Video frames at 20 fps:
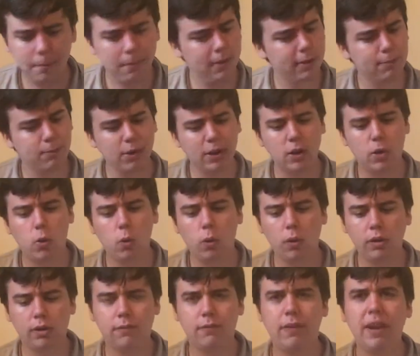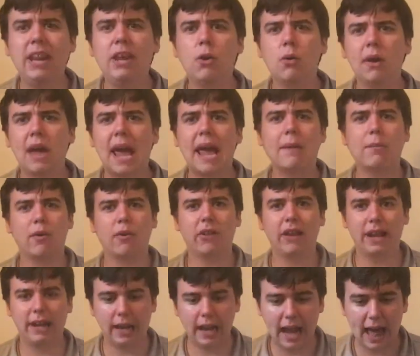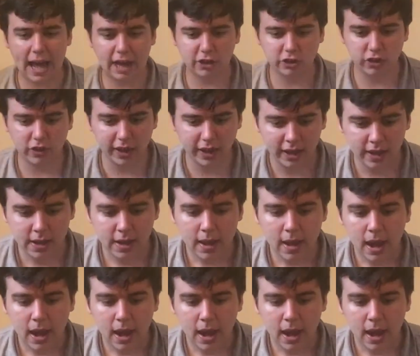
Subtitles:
It's pretty cool. It's video game related, actually.